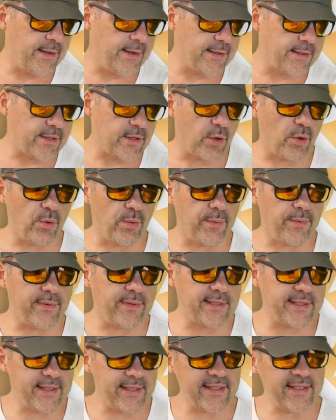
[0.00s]
so
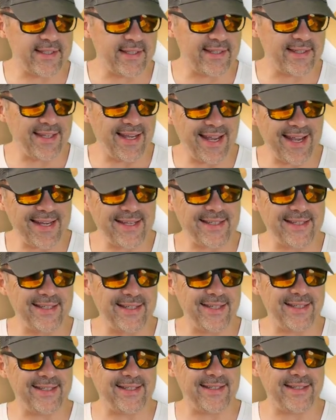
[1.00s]
since the taste
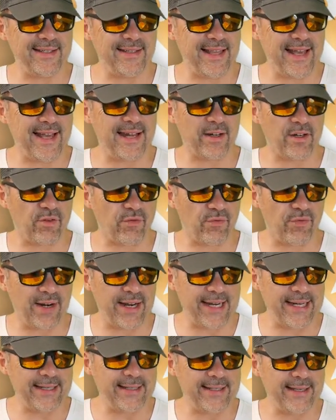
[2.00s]
isn't that
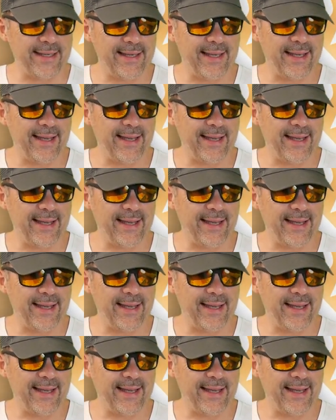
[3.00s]
great,